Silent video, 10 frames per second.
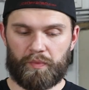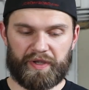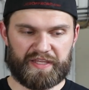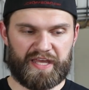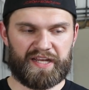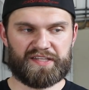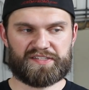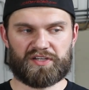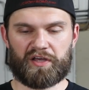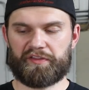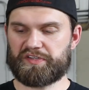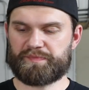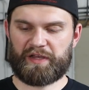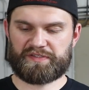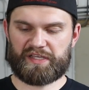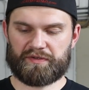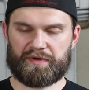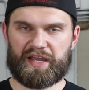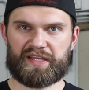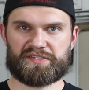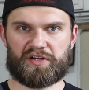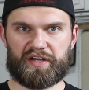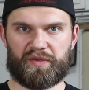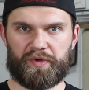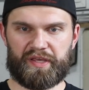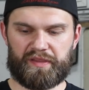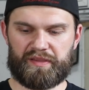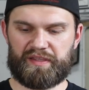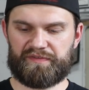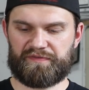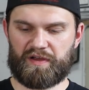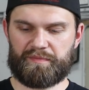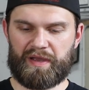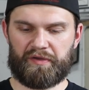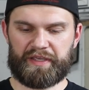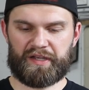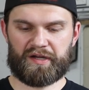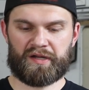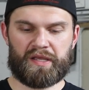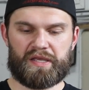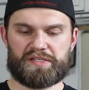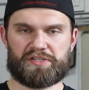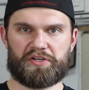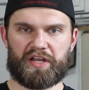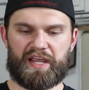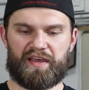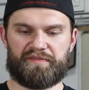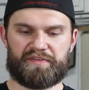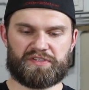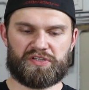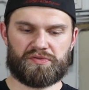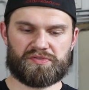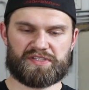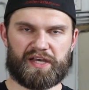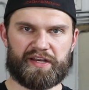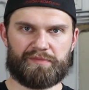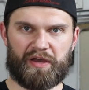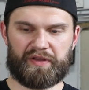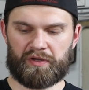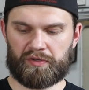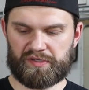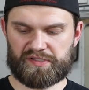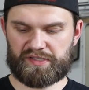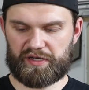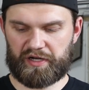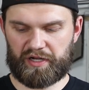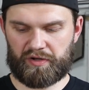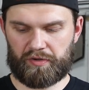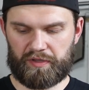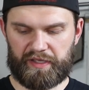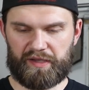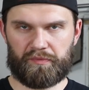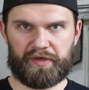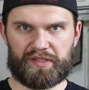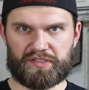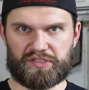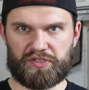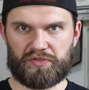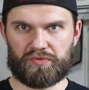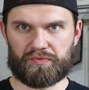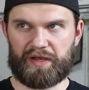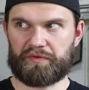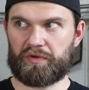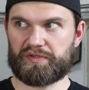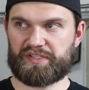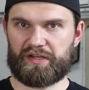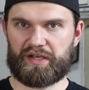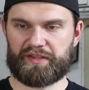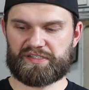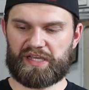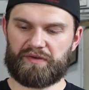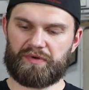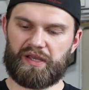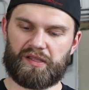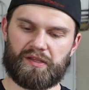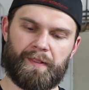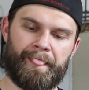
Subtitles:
We can then install those mounts on the rack, starting with the front mount here. So you're gonna have two slotted mounting holes that are gonna correlate with the two round holes here on the side rail.